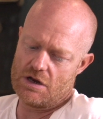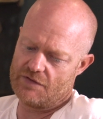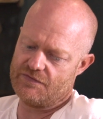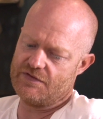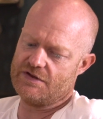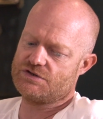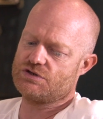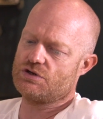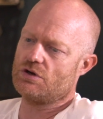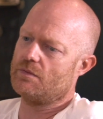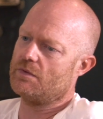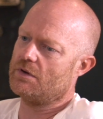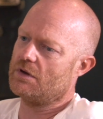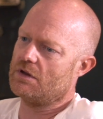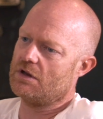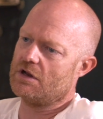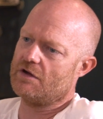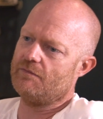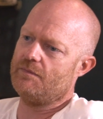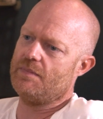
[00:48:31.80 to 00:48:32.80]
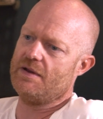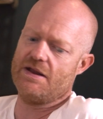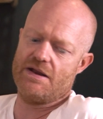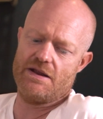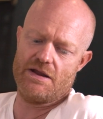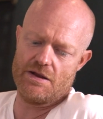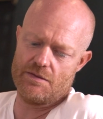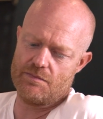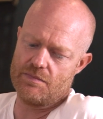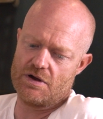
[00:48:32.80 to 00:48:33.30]
love this job and I love
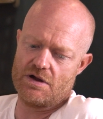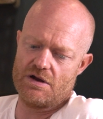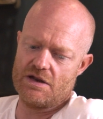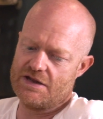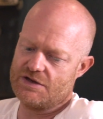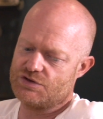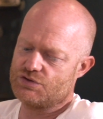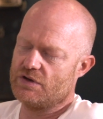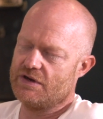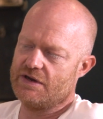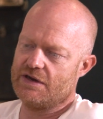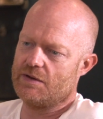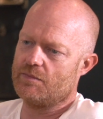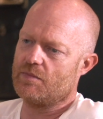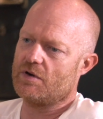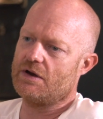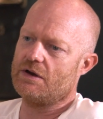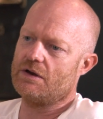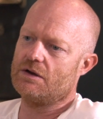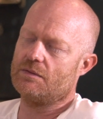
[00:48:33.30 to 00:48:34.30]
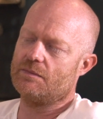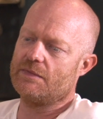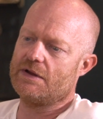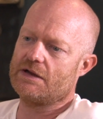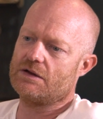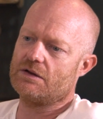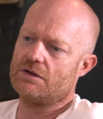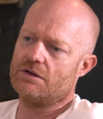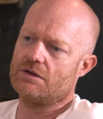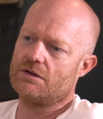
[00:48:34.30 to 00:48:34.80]
being here, but I literally need a break. I'm
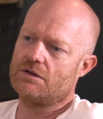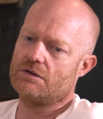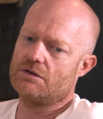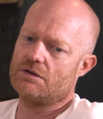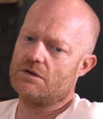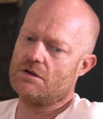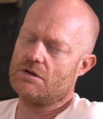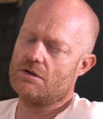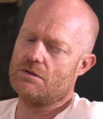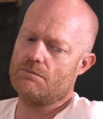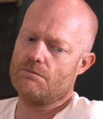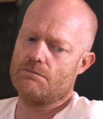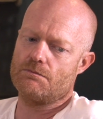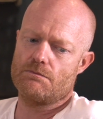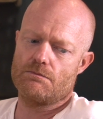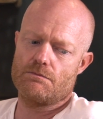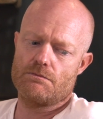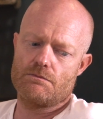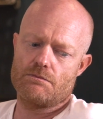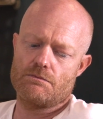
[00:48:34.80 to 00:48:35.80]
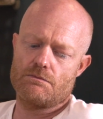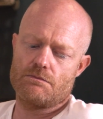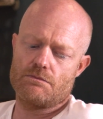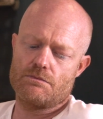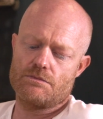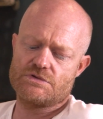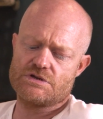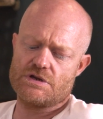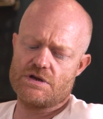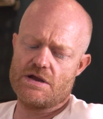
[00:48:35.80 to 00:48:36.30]
knackered. Yeah.
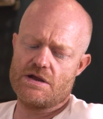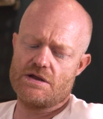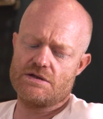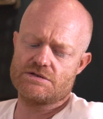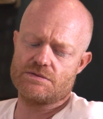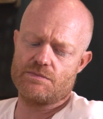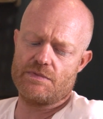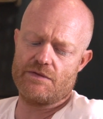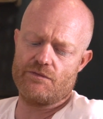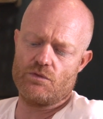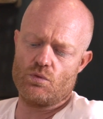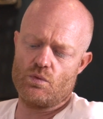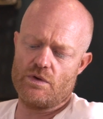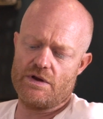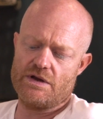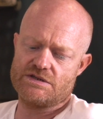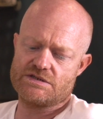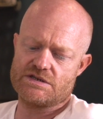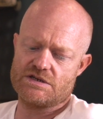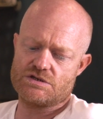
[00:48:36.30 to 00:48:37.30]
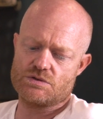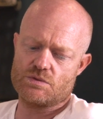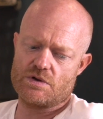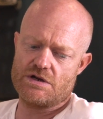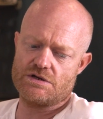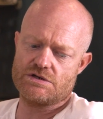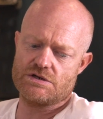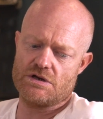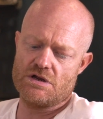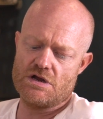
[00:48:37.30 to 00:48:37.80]
So yeah, it was a bit of a weird
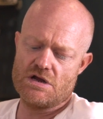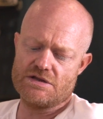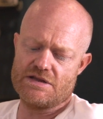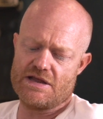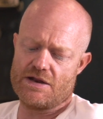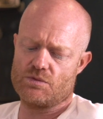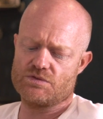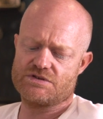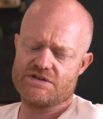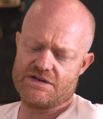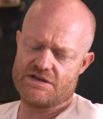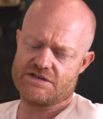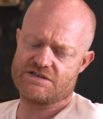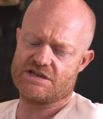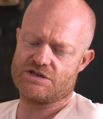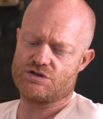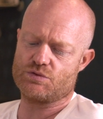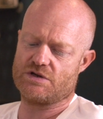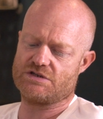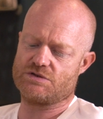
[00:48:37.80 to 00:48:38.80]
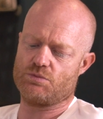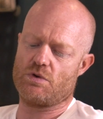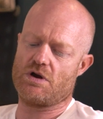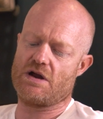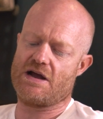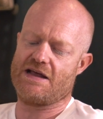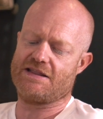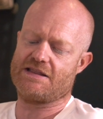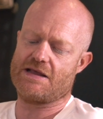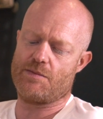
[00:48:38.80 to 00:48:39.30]
situation. Then I was in the situation
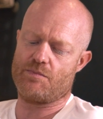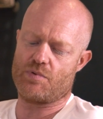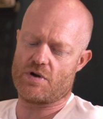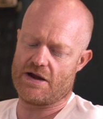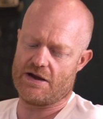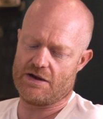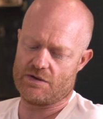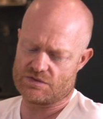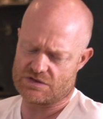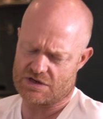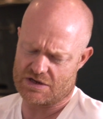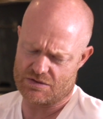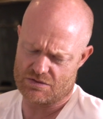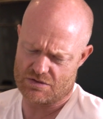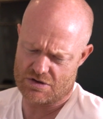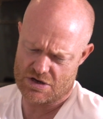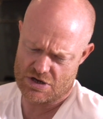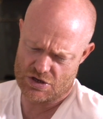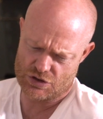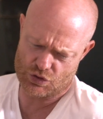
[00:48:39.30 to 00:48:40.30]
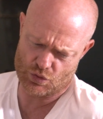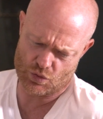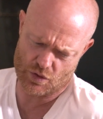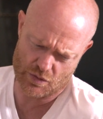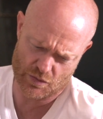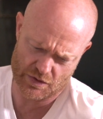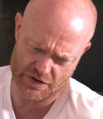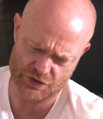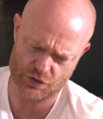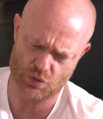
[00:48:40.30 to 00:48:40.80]
where I had that break and I was like, do
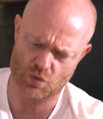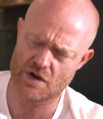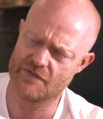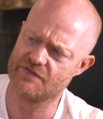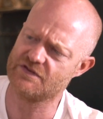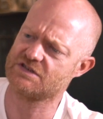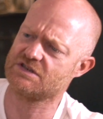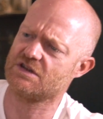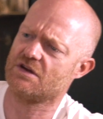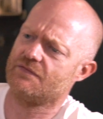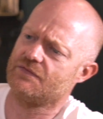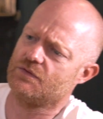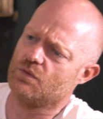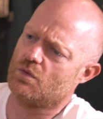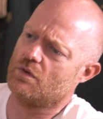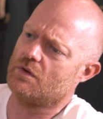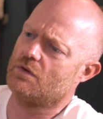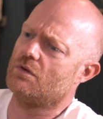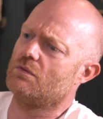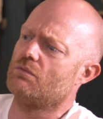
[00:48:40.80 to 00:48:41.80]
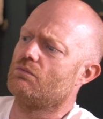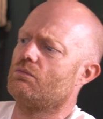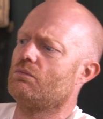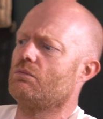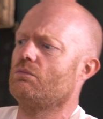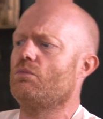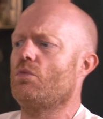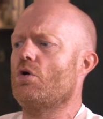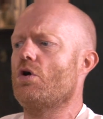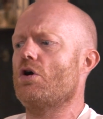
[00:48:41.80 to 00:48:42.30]
I want to do other stuff? Do I want
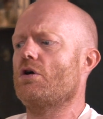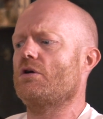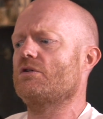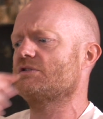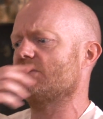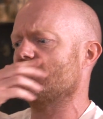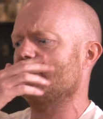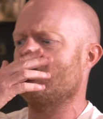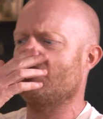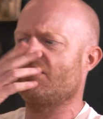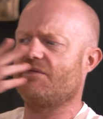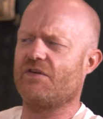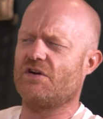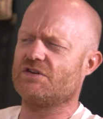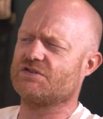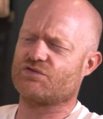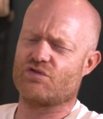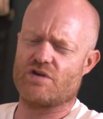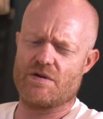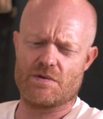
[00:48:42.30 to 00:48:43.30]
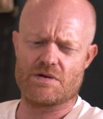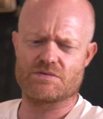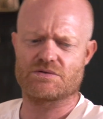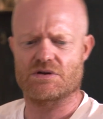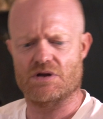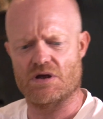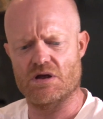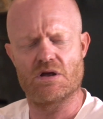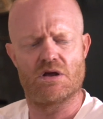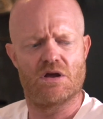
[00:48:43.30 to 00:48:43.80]
to work? So like the first 3
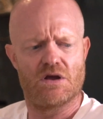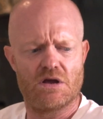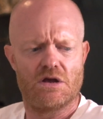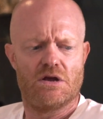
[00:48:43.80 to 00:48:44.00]
months, I was like,